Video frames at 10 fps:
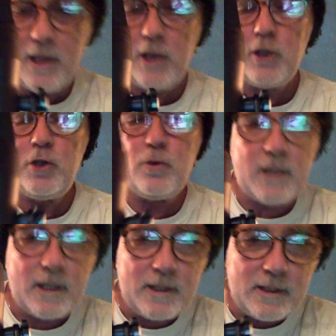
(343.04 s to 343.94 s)
you
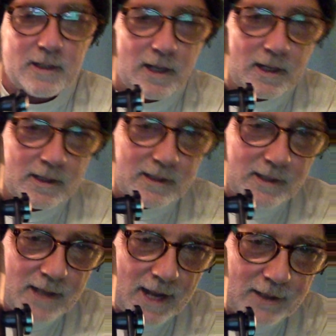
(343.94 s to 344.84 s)
can
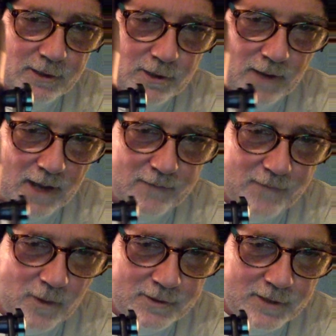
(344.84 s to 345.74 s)
connect your
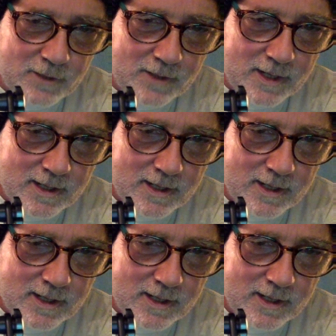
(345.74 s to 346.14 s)
headphones to it